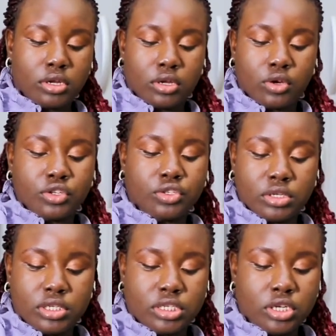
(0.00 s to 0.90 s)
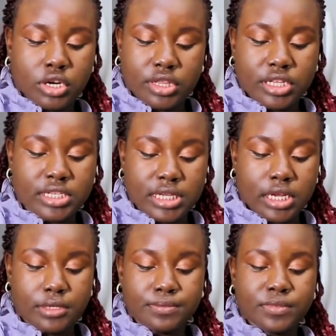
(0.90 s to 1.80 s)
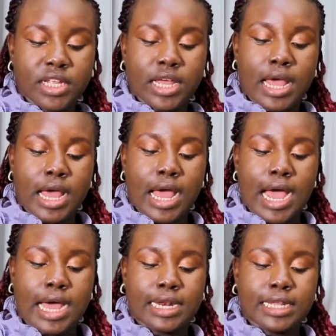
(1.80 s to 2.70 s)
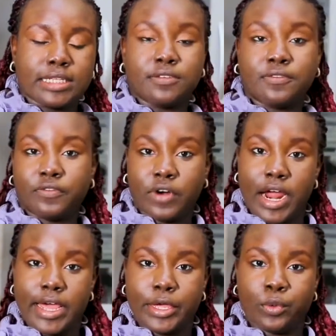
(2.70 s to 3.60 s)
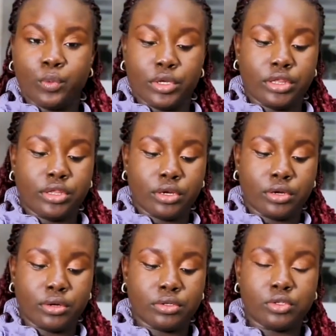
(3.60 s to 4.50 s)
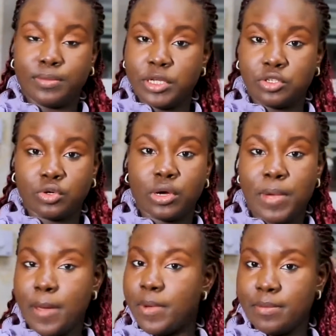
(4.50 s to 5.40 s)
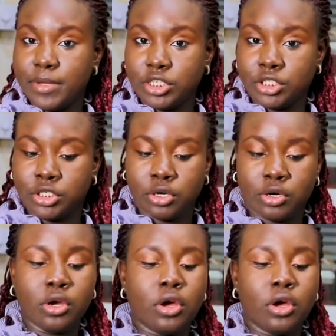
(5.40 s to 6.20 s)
I'm going to stir this in and let it fry with the tomato or pepper mixture